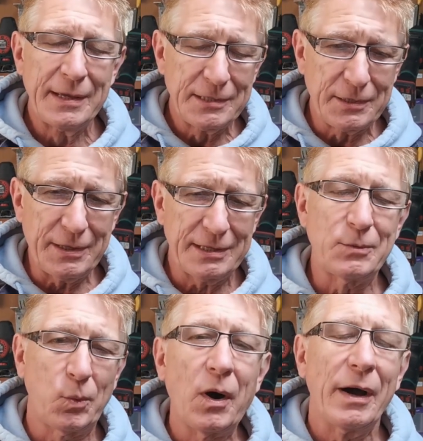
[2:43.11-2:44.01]
So that's
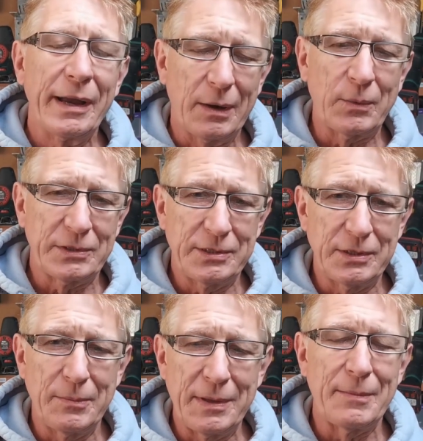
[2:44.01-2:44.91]
why I want to
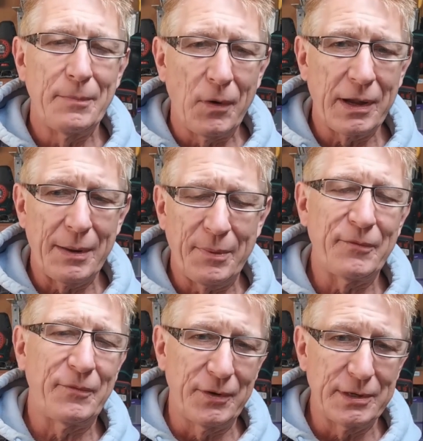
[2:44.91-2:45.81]
do a bit of mock-up
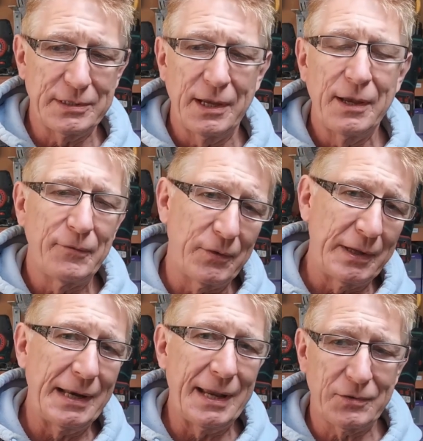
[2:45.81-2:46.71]
first for
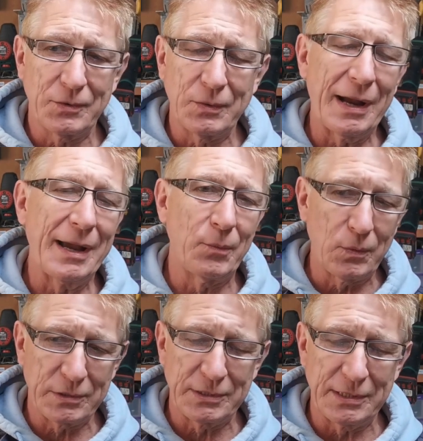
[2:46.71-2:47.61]
the electrical and
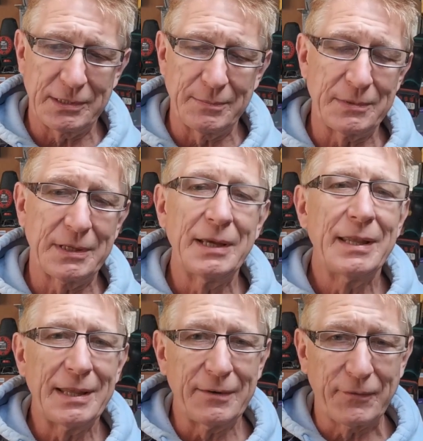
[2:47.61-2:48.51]
water systems
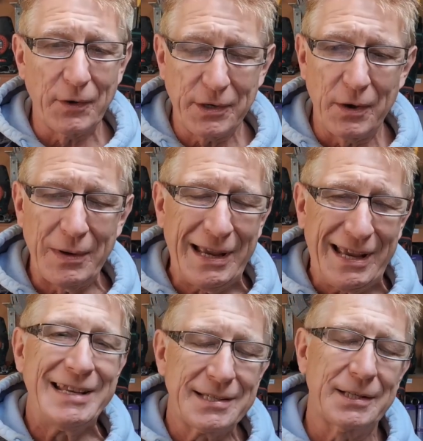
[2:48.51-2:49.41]
that have got to go
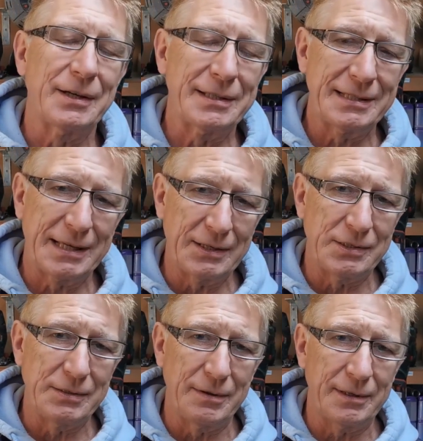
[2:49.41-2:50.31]
inside this
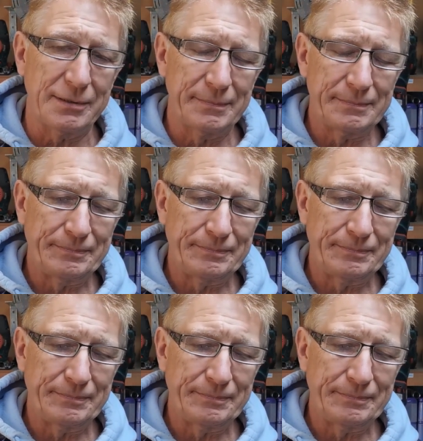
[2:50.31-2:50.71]
kitchen unit.